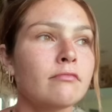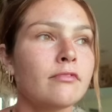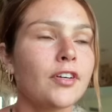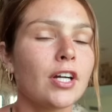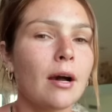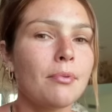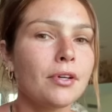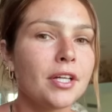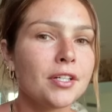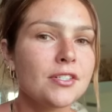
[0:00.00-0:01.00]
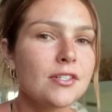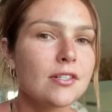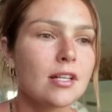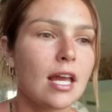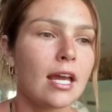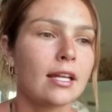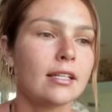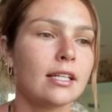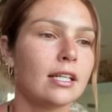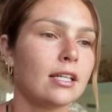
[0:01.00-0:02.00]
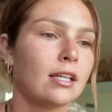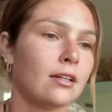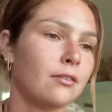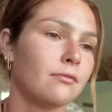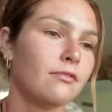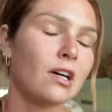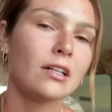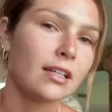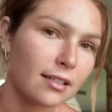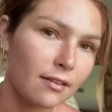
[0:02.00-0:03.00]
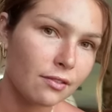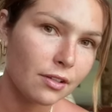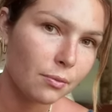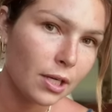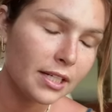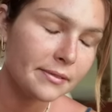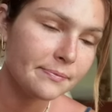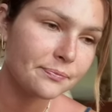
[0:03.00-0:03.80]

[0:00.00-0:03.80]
for a couple years and, falling in love with one,